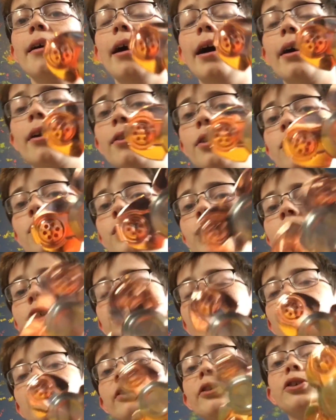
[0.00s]
I don't know,
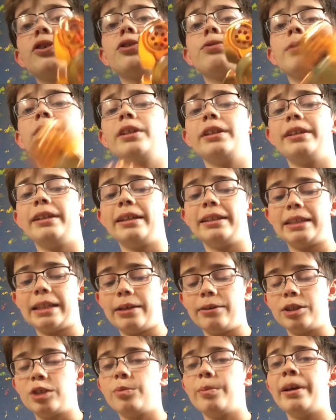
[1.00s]
this one looks really nice
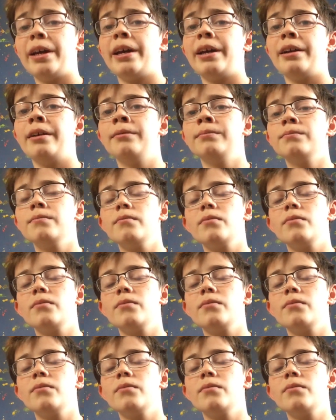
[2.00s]
how it's made.